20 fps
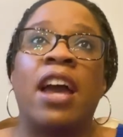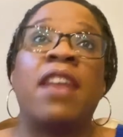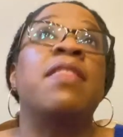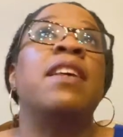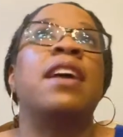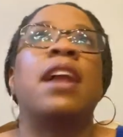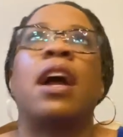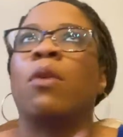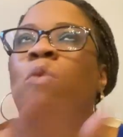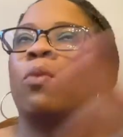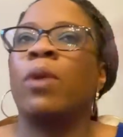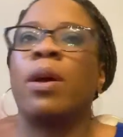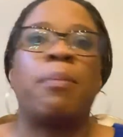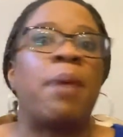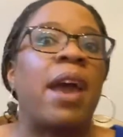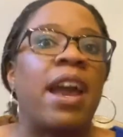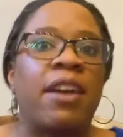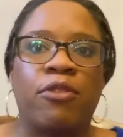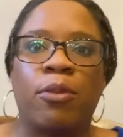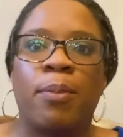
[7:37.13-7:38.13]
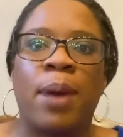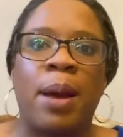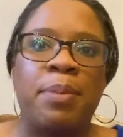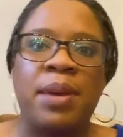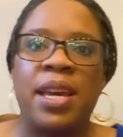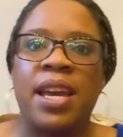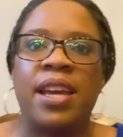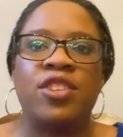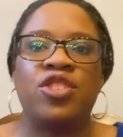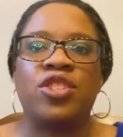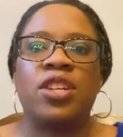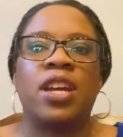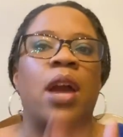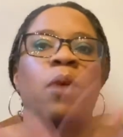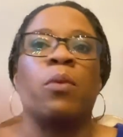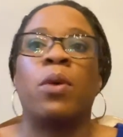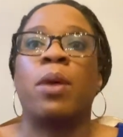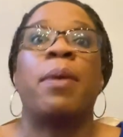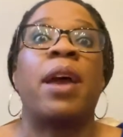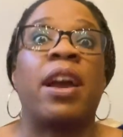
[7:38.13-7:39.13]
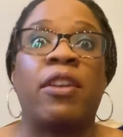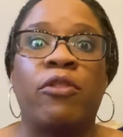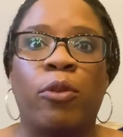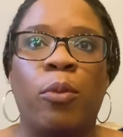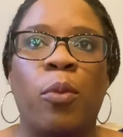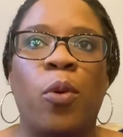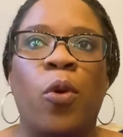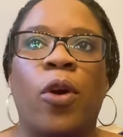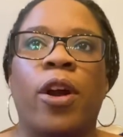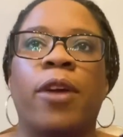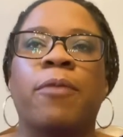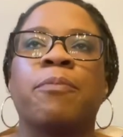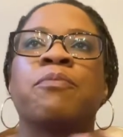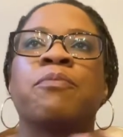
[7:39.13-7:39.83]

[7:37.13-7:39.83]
and then I went back for my PhD. I went back for more.